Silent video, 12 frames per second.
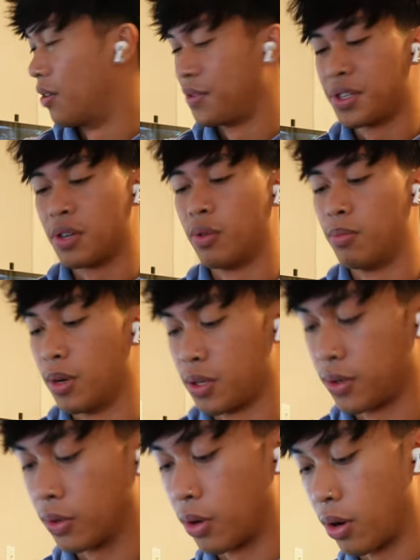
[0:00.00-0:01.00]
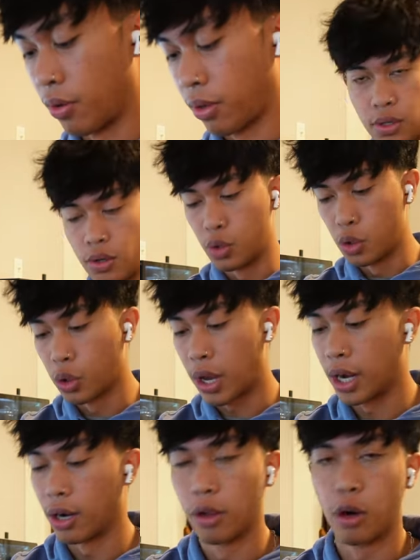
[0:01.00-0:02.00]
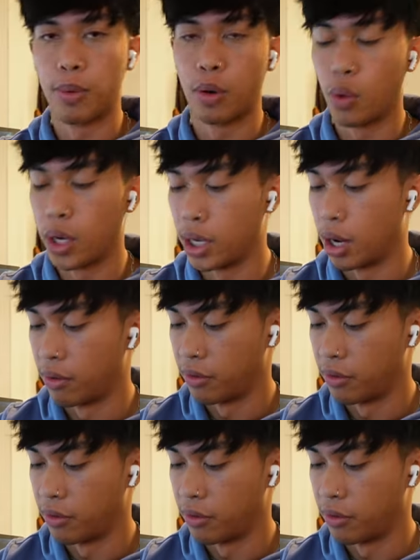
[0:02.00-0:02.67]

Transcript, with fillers: obviously with muscle growth, you, you gain a little bit of weight out